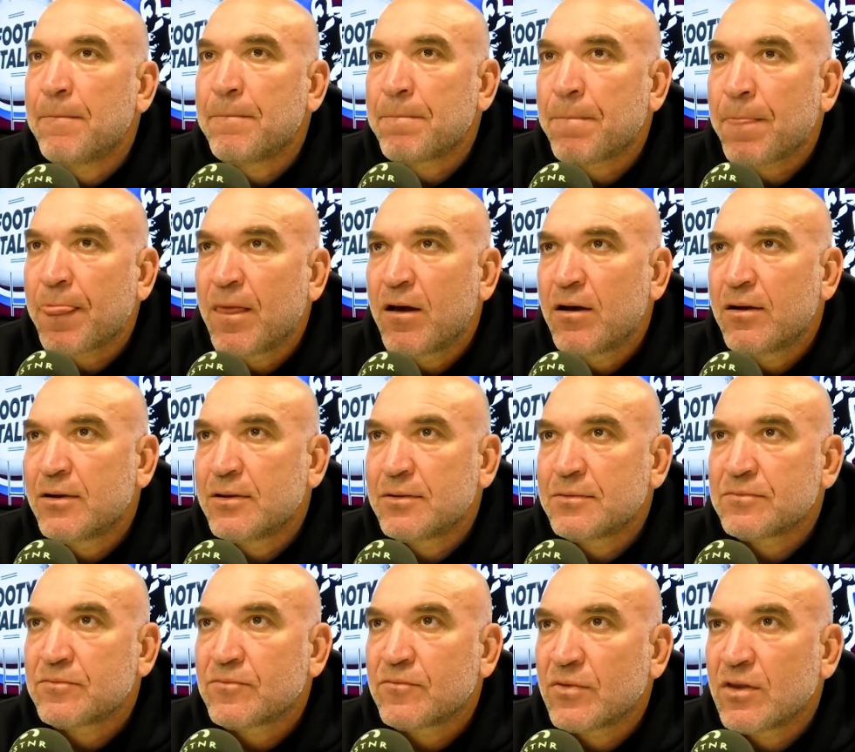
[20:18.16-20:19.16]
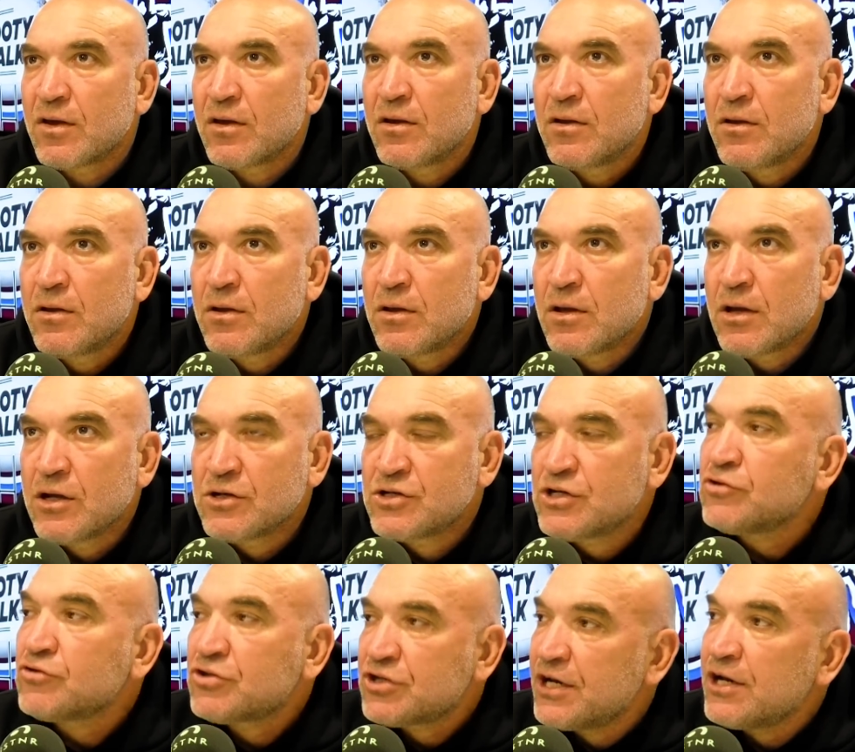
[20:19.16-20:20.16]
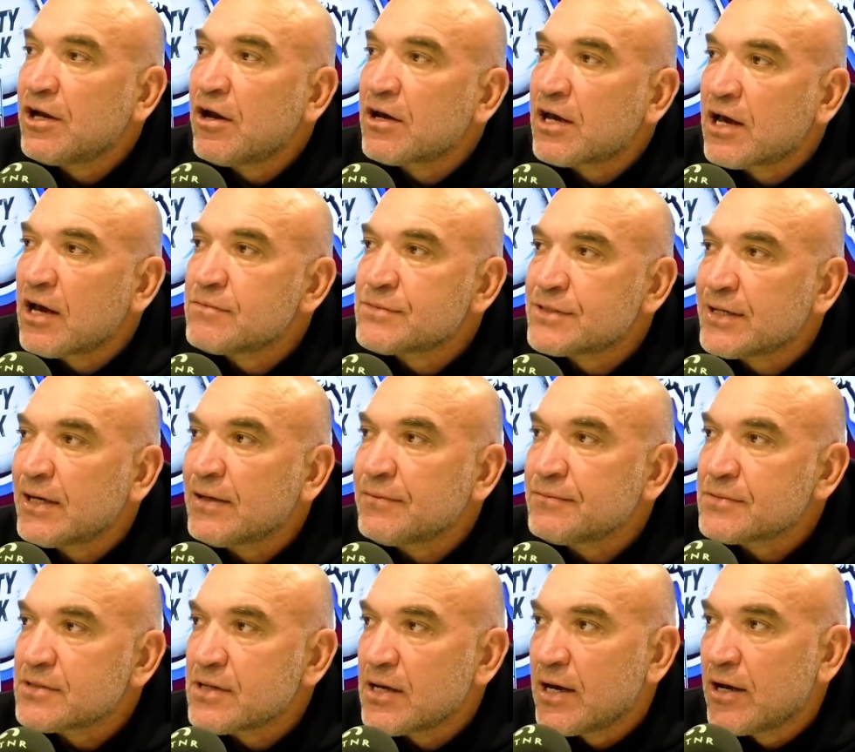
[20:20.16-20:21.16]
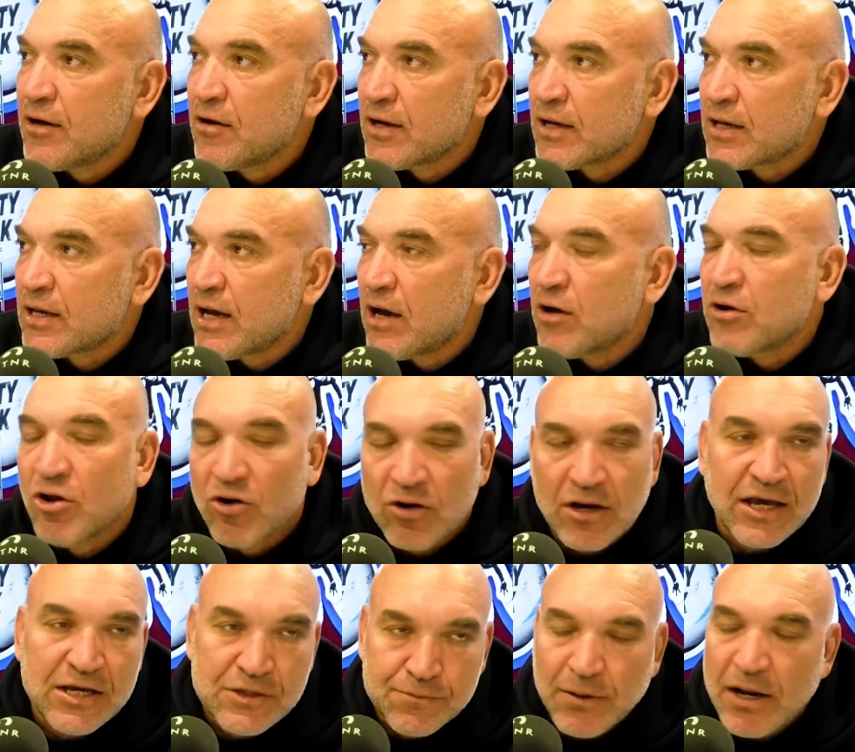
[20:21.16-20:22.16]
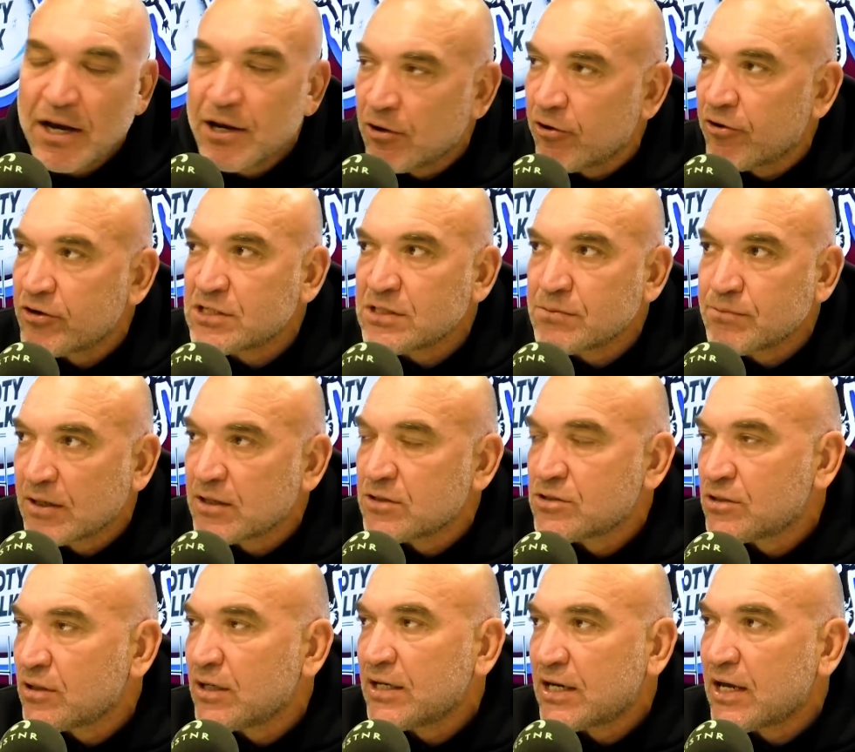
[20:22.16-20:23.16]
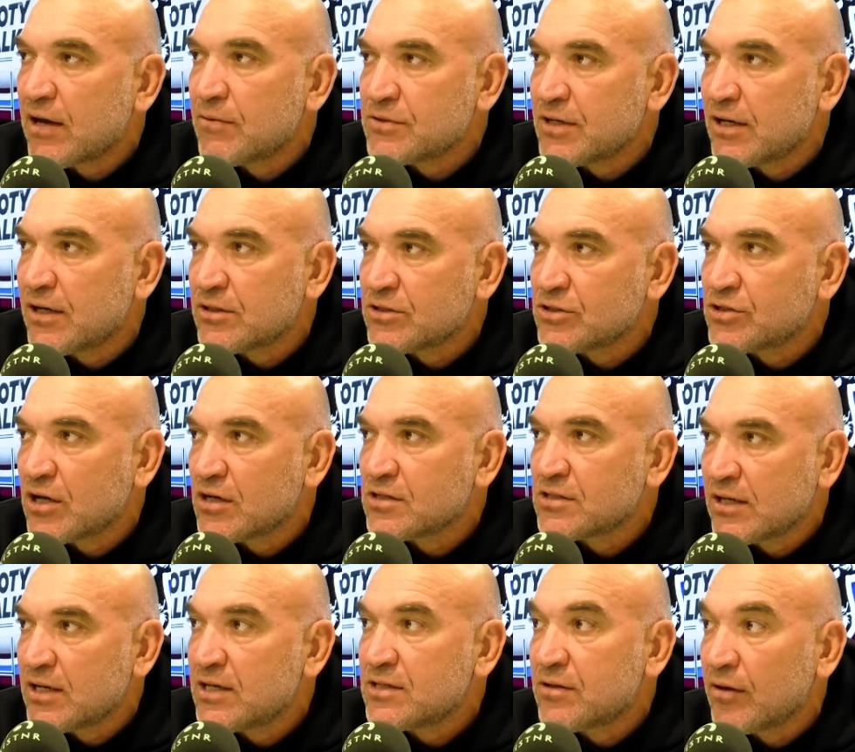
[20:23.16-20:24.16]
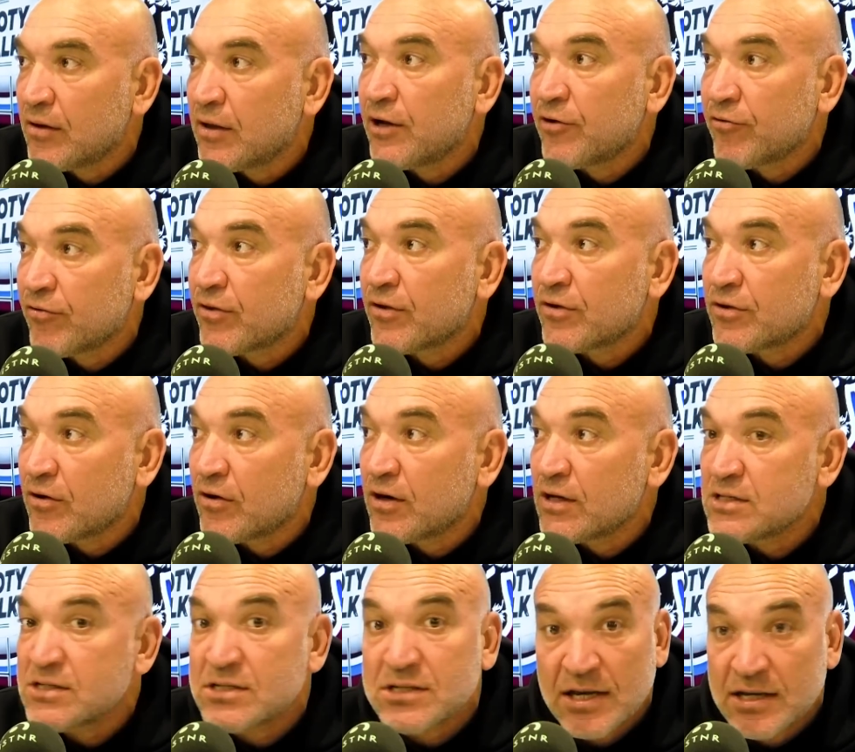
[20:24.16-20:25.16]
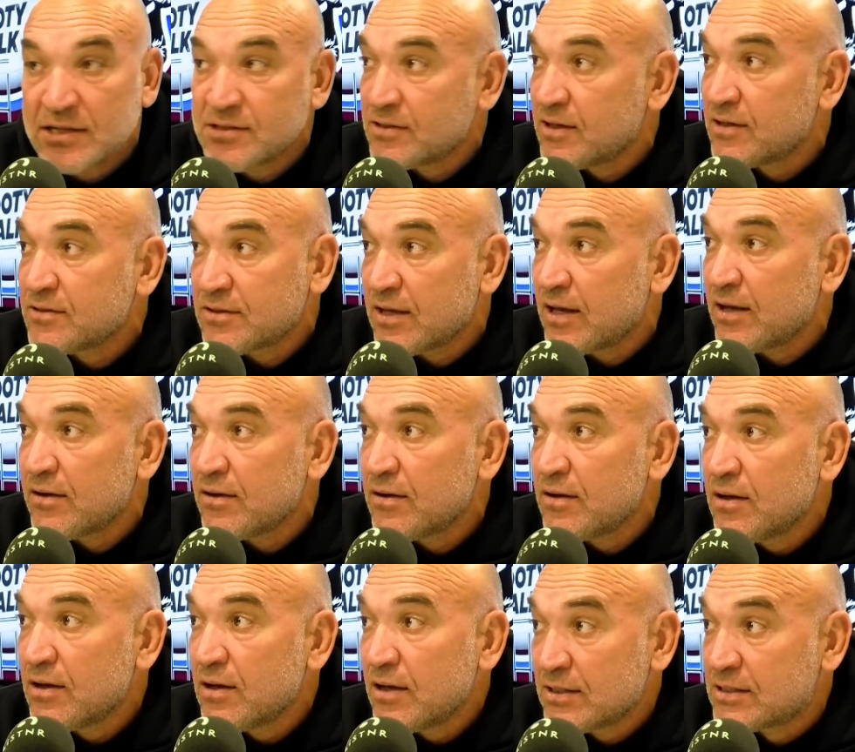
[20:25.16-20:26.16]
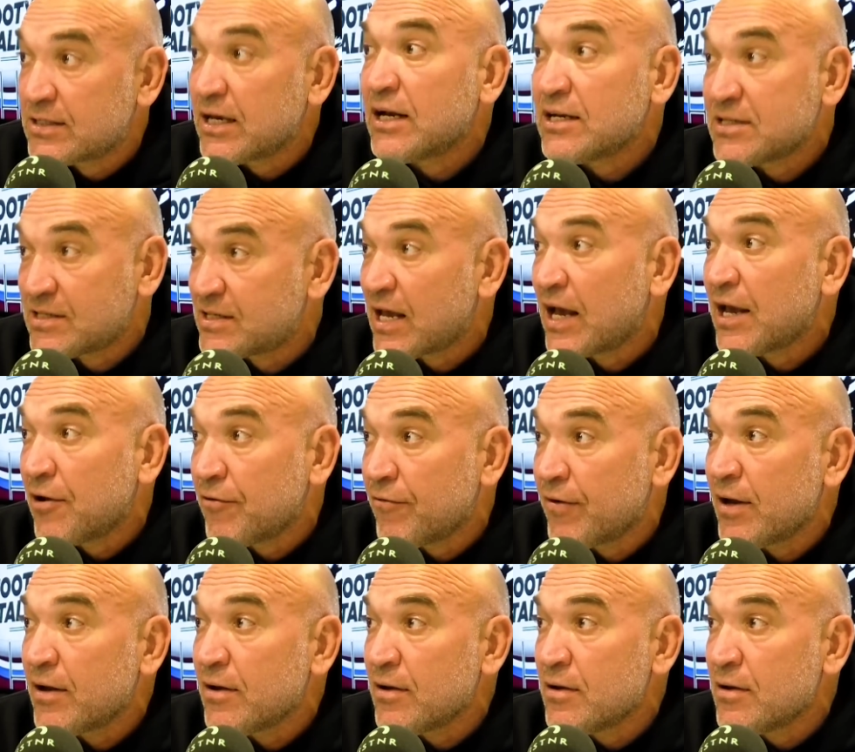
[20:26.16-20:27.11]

look, until Tino comes out, and I can't, look, he's playing Origin, but until he comes out and shows that he's the leader of the Titans and says that, it's going to stay around.